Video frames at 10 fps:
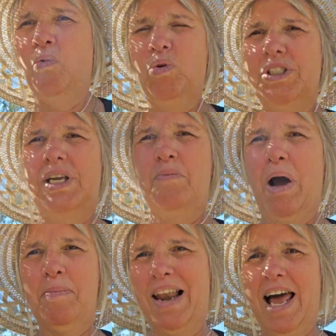wasn't in
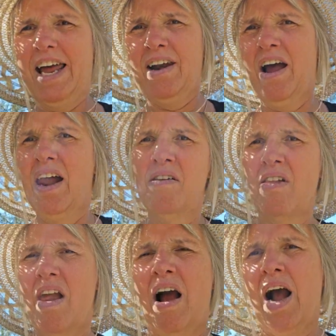my plan.
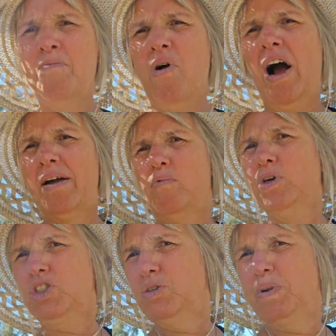I'm, i
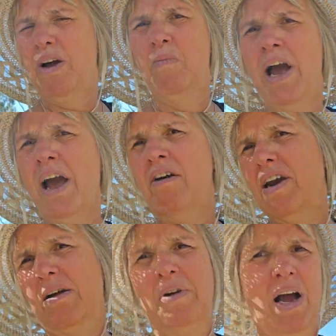want to be on my
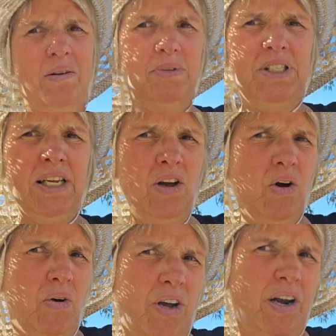own. and I'm
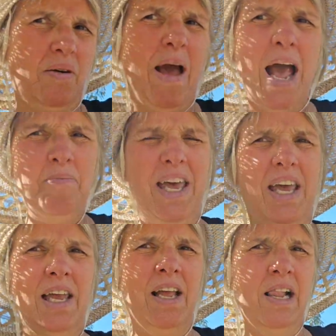single and I'm
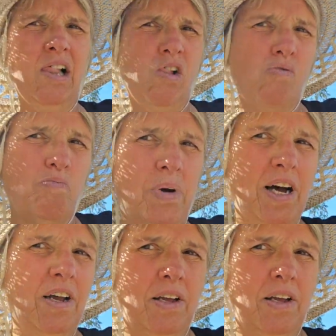happy. But